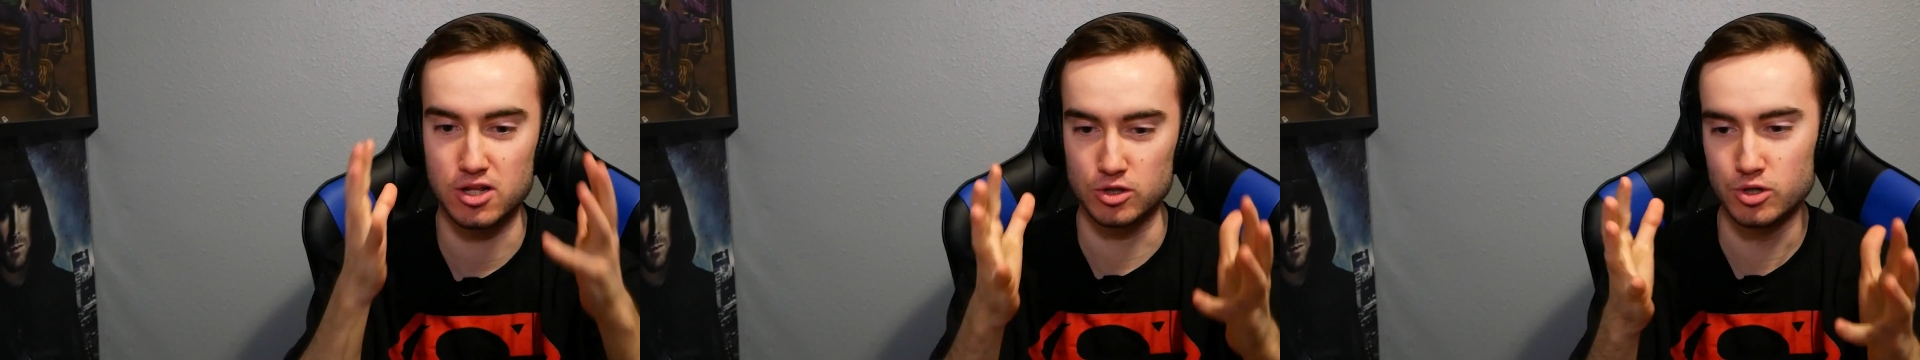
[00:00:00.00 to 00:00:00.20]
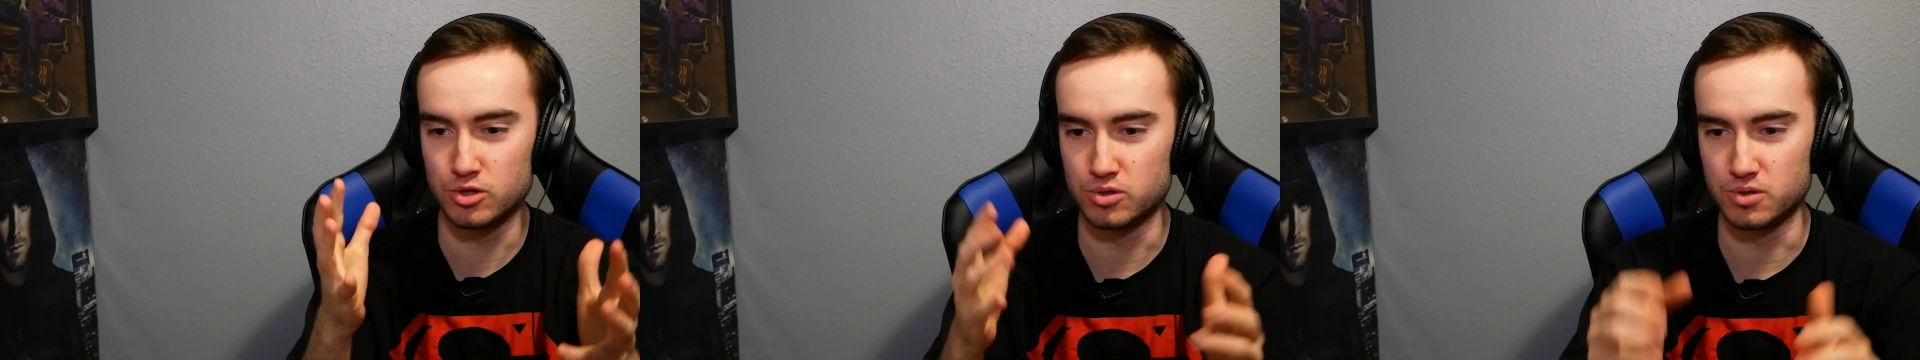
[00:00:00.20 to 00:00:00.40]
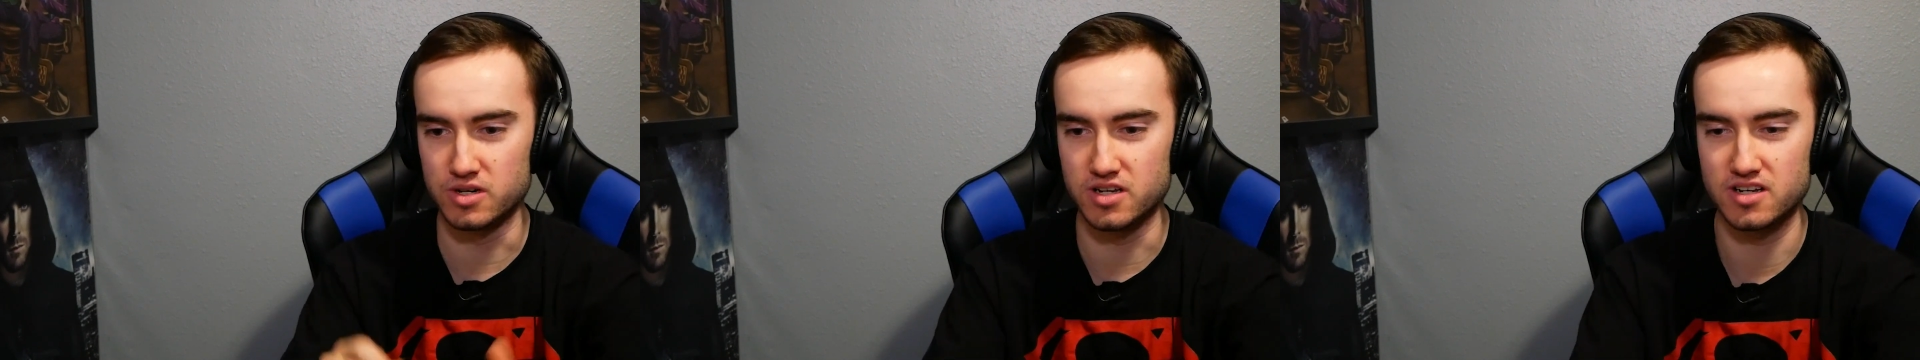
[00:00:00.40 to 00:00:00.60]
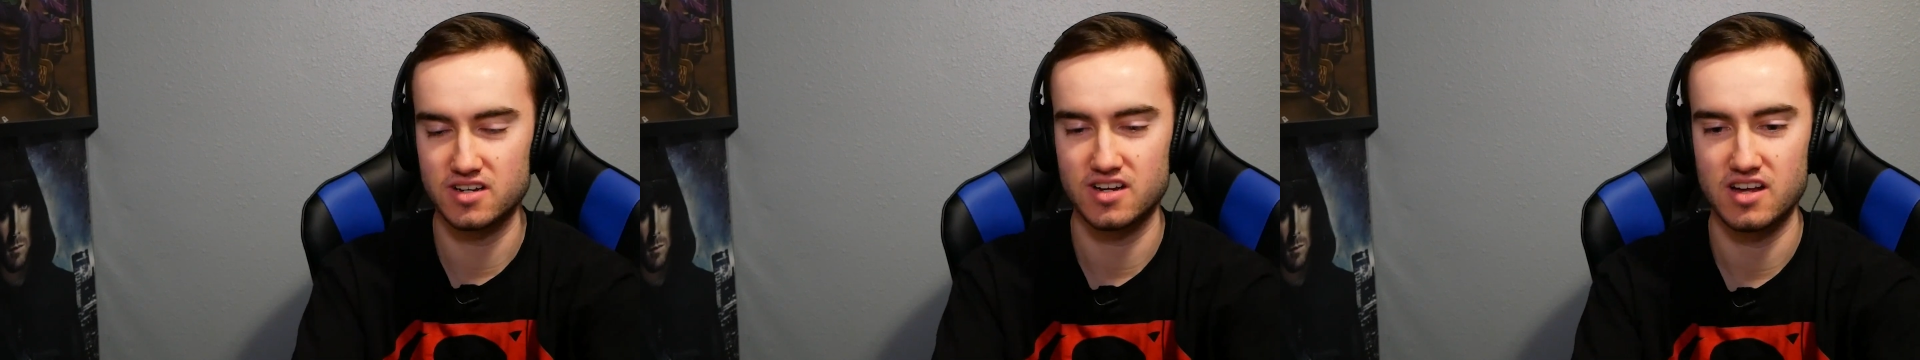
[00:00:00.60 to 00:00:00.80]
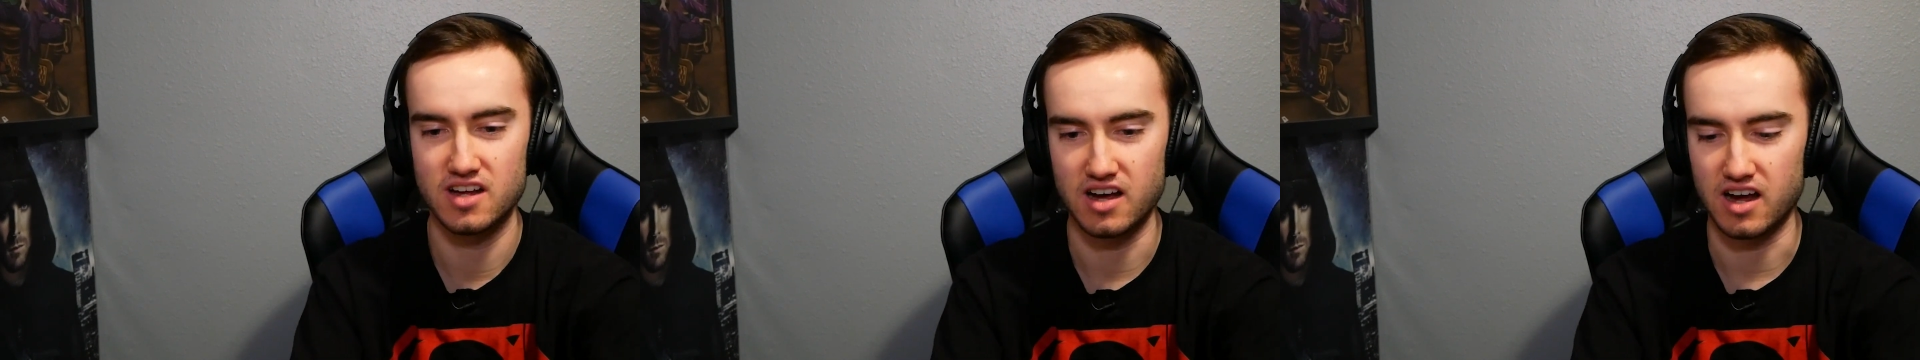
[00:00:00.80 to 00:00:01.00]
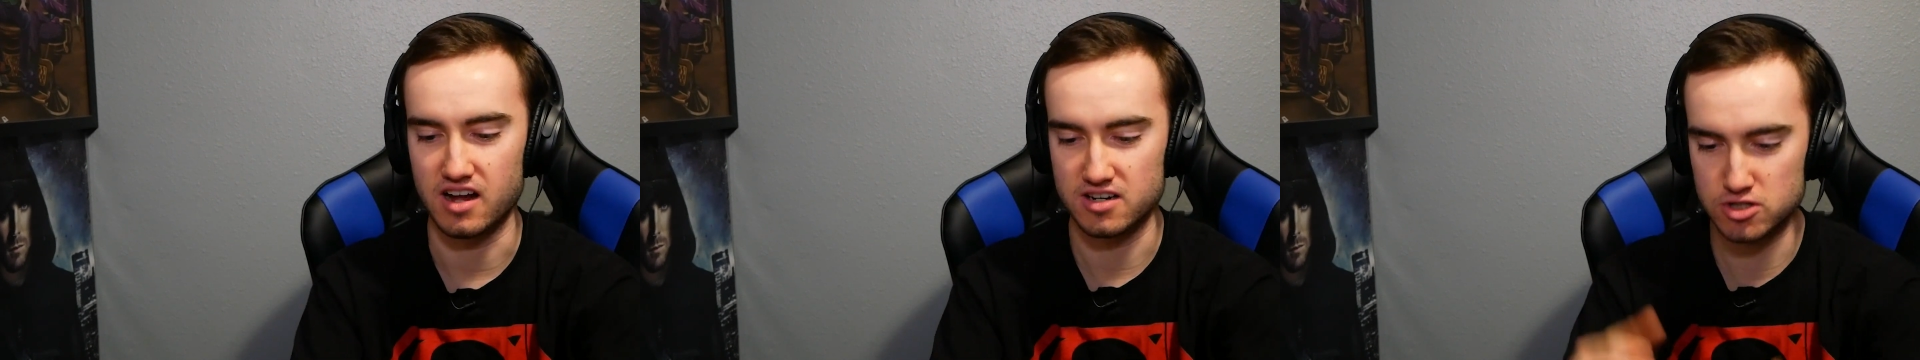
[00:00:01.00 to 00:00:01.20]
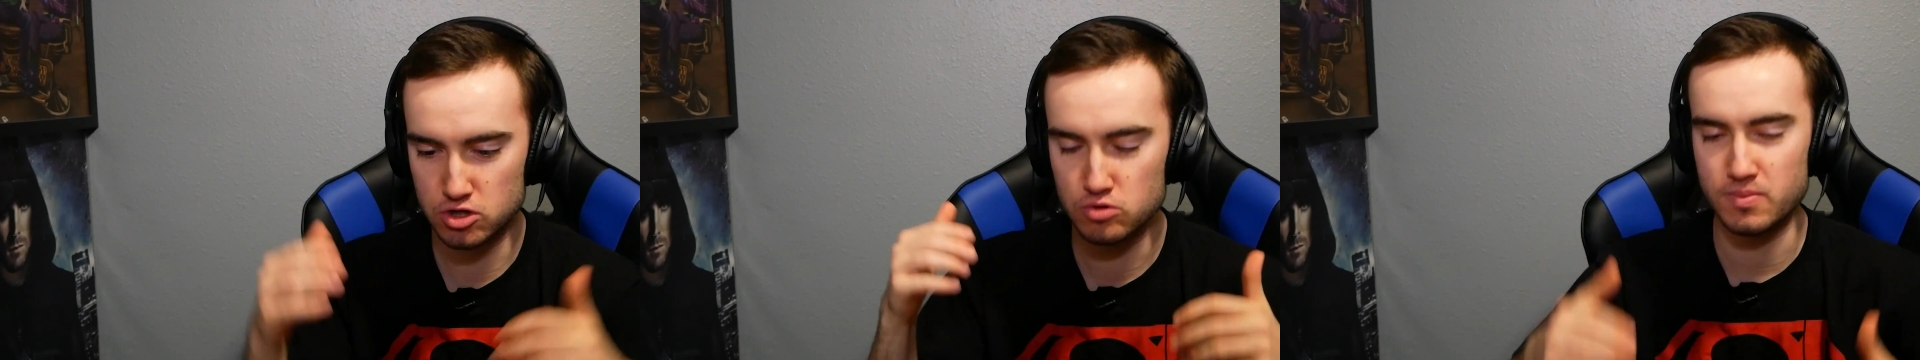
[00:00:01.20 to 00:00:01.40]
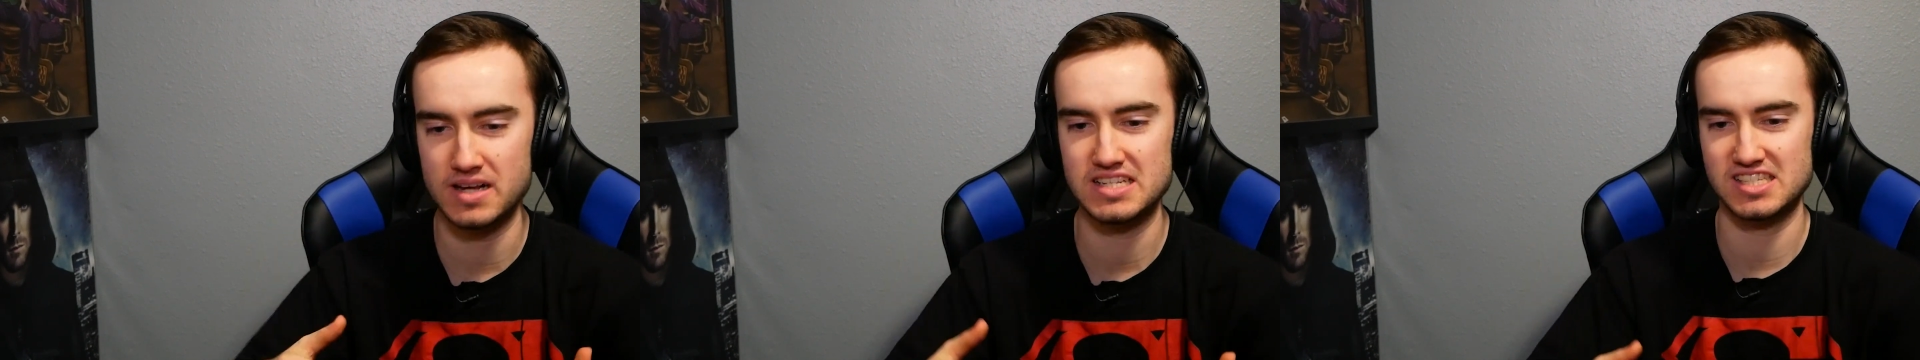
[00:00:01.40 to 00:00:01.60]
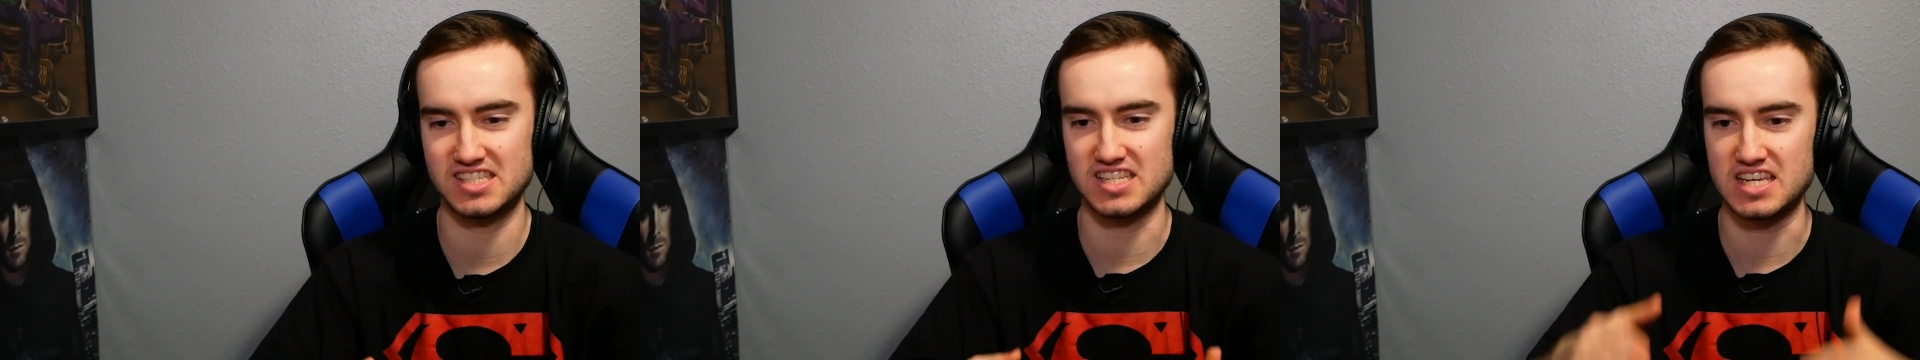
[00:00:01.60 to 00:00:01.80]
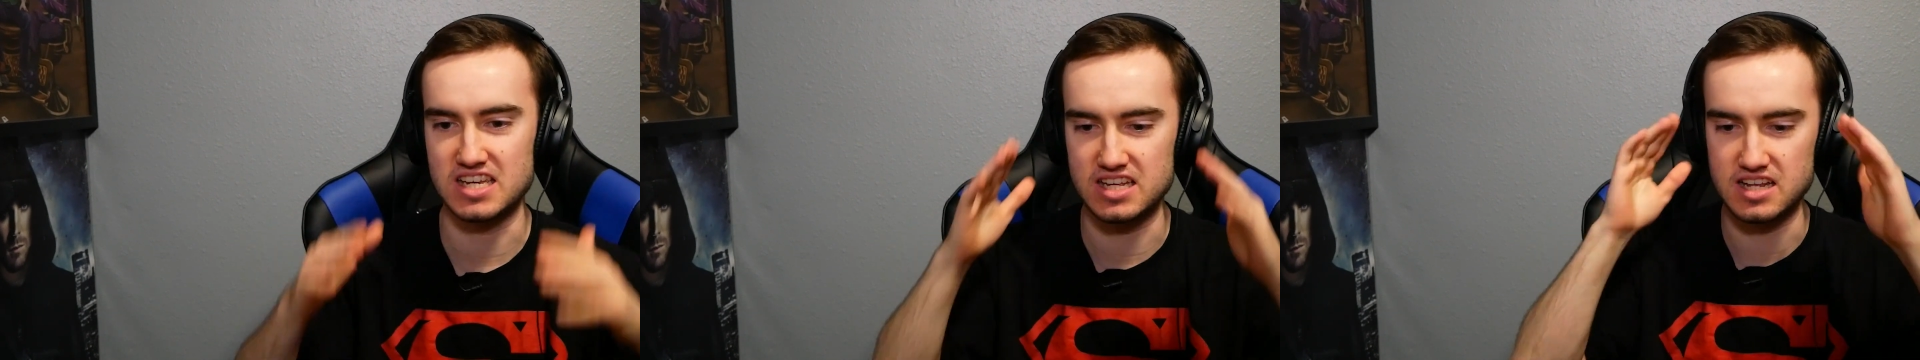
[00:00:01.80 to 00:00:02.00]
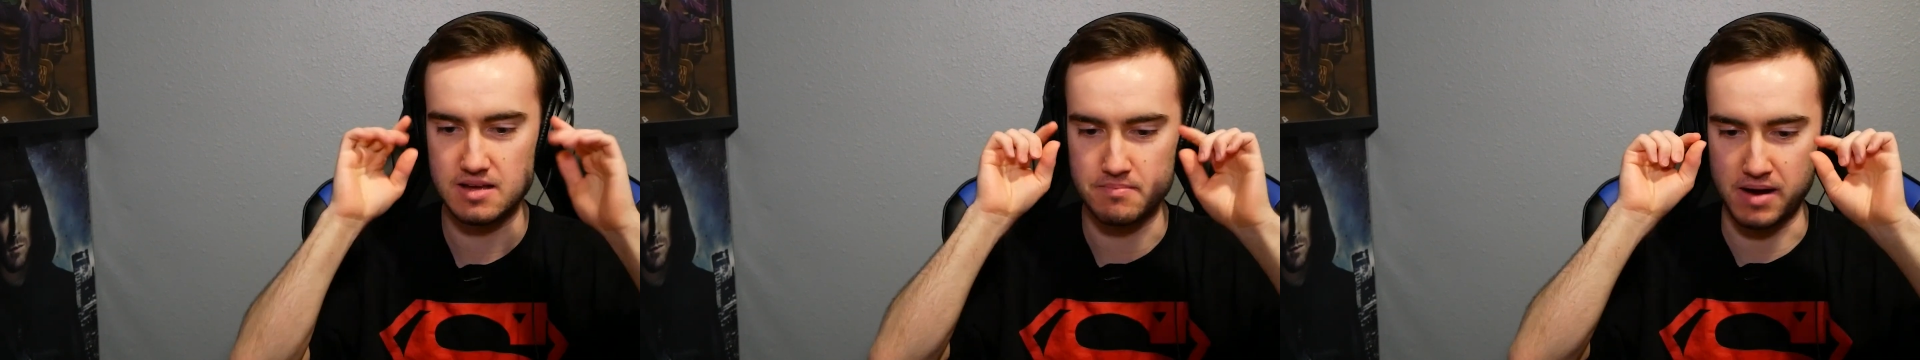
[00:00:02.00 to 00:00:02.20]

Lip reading: glued to my seat.